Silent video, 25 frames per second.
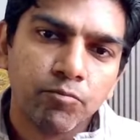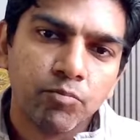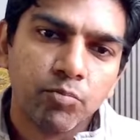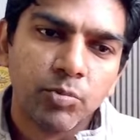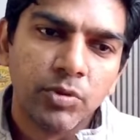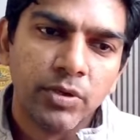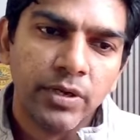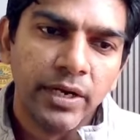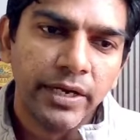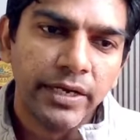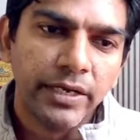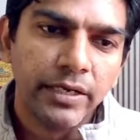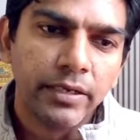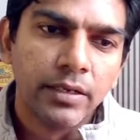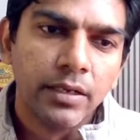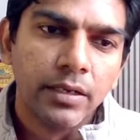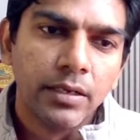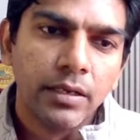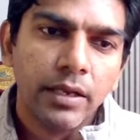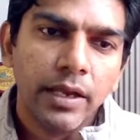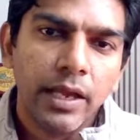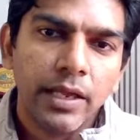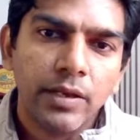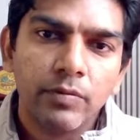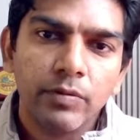right?
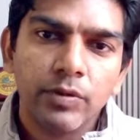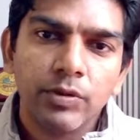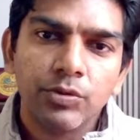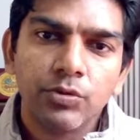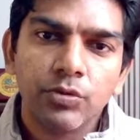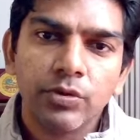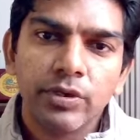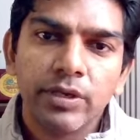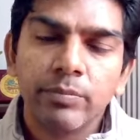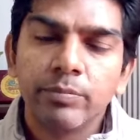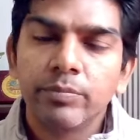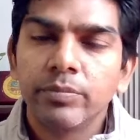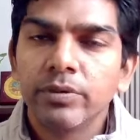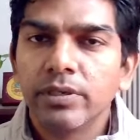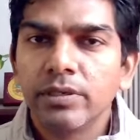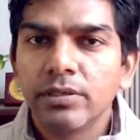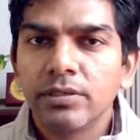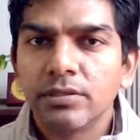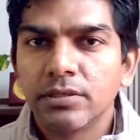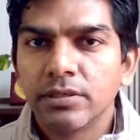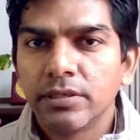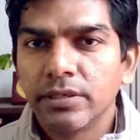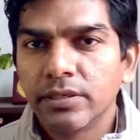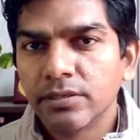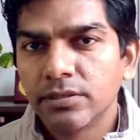And we know
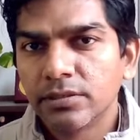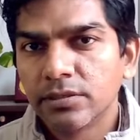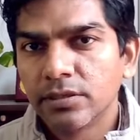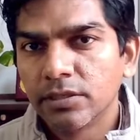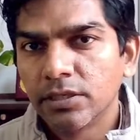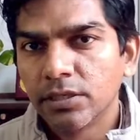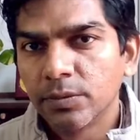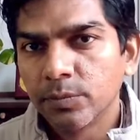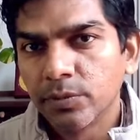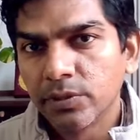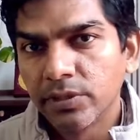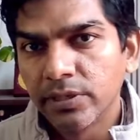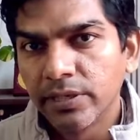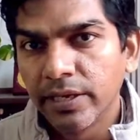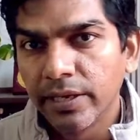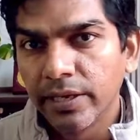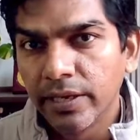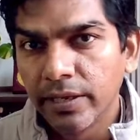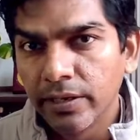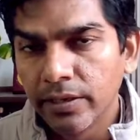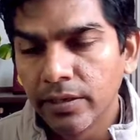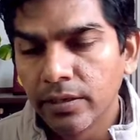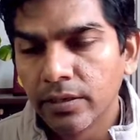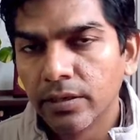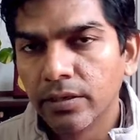impulse is nothing but the
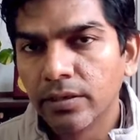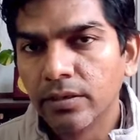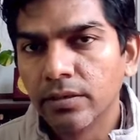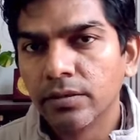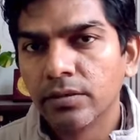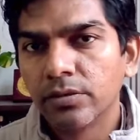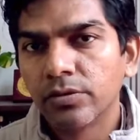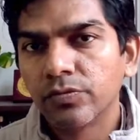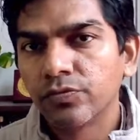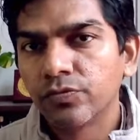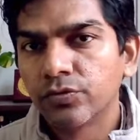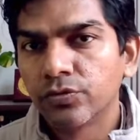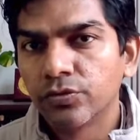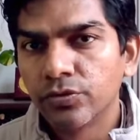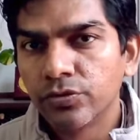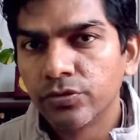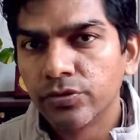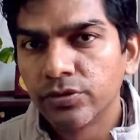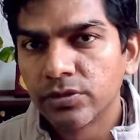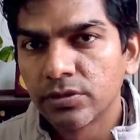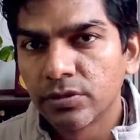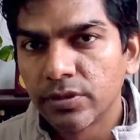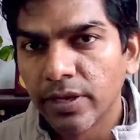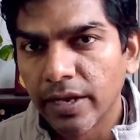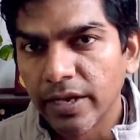area under
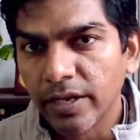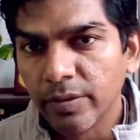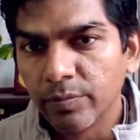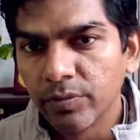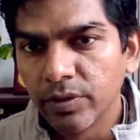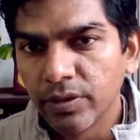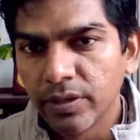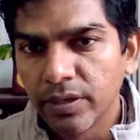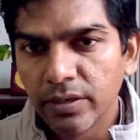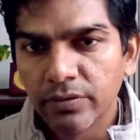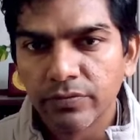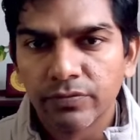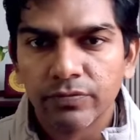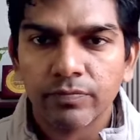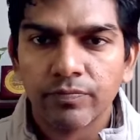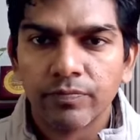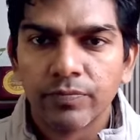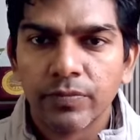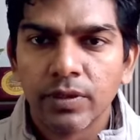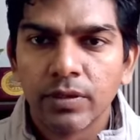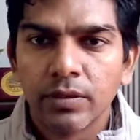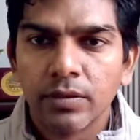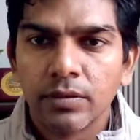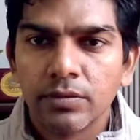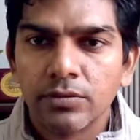force time graph.
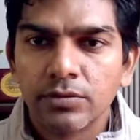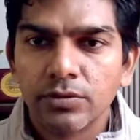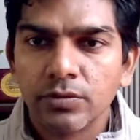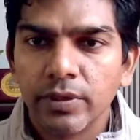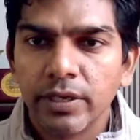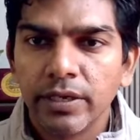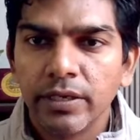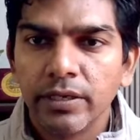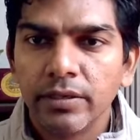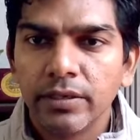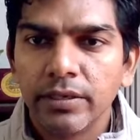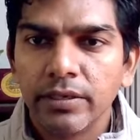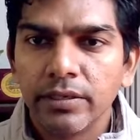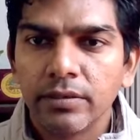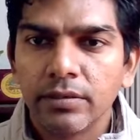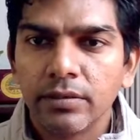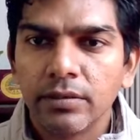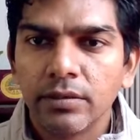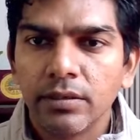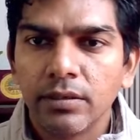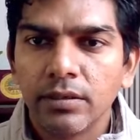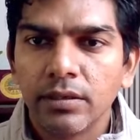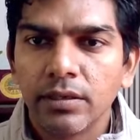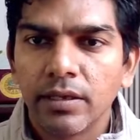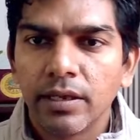So
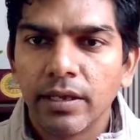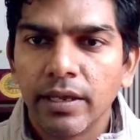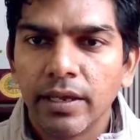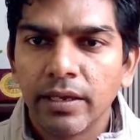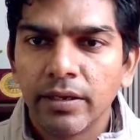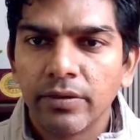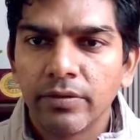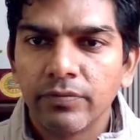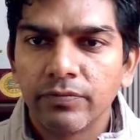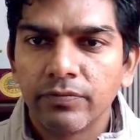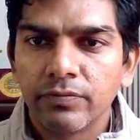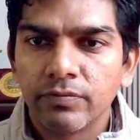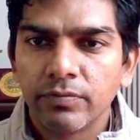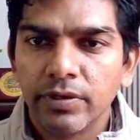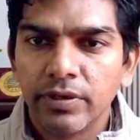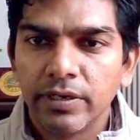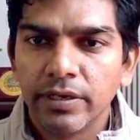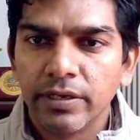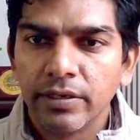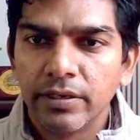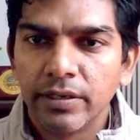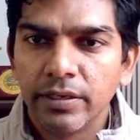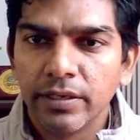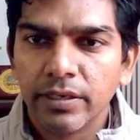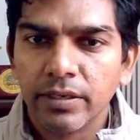integral f
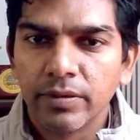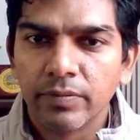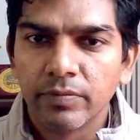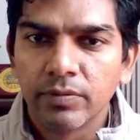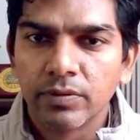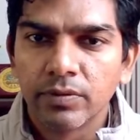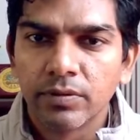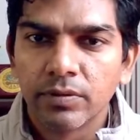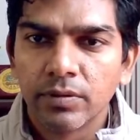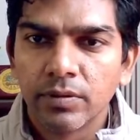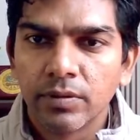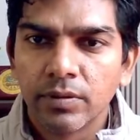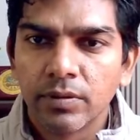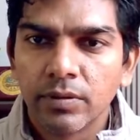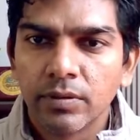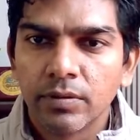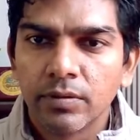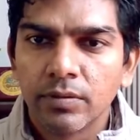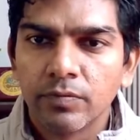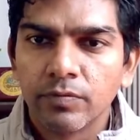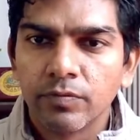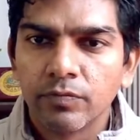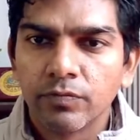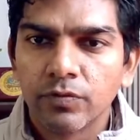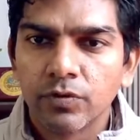dt
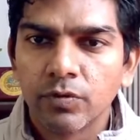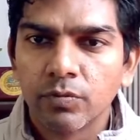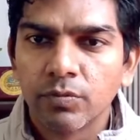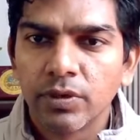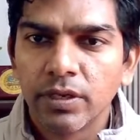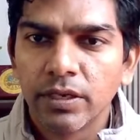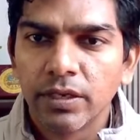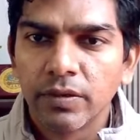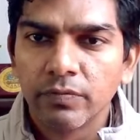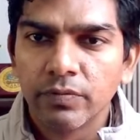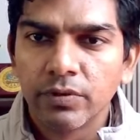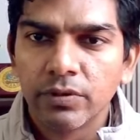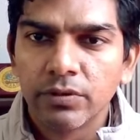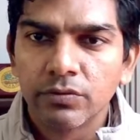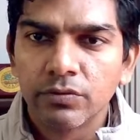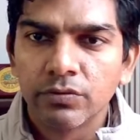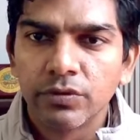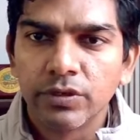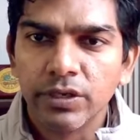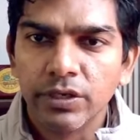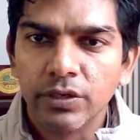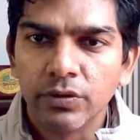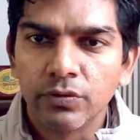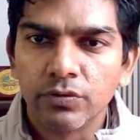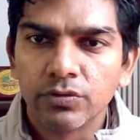from t1 to
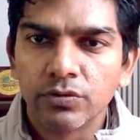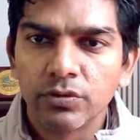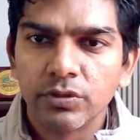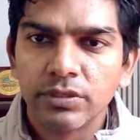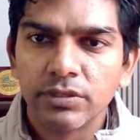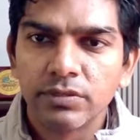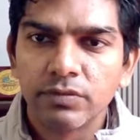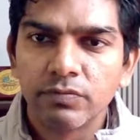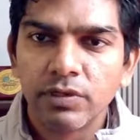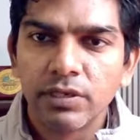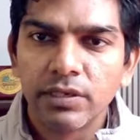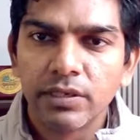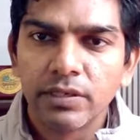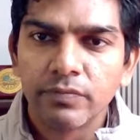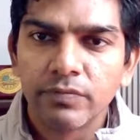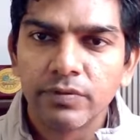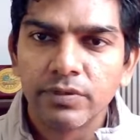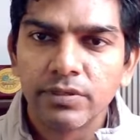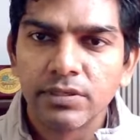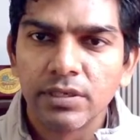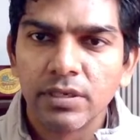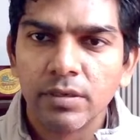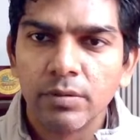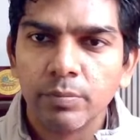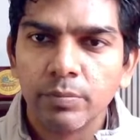t2. So this will give
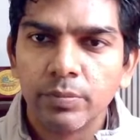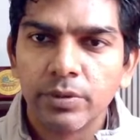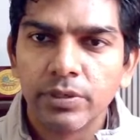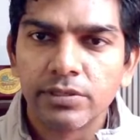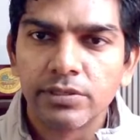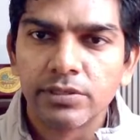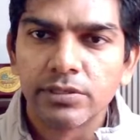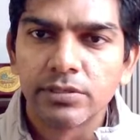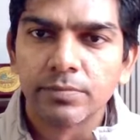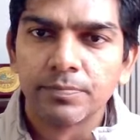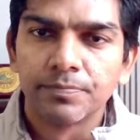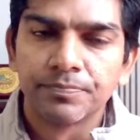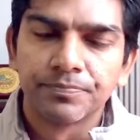us impulse.